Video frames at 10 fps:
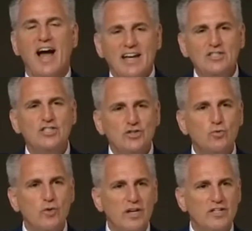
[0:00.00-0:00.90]
I
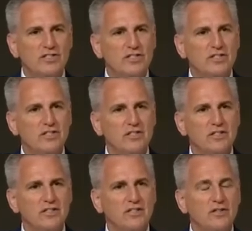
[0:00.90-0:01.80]
just wish
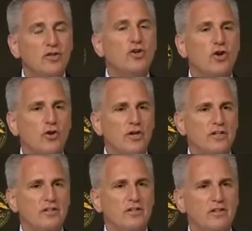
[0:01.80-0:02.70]
the
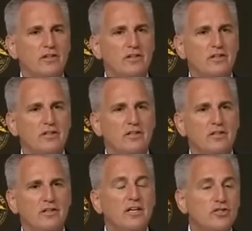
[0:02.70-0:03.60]
current
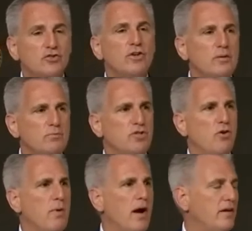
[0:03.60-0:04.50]
extreme
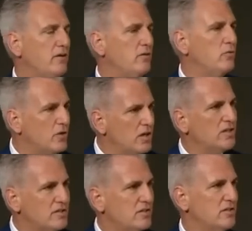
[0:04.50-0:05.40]
Joe Biden would
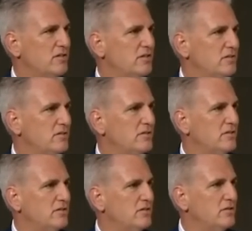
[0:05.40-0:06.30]
listen
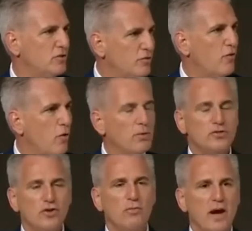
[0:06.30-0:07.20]
to the former
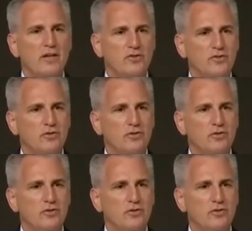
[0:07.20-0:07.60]
Joe Biden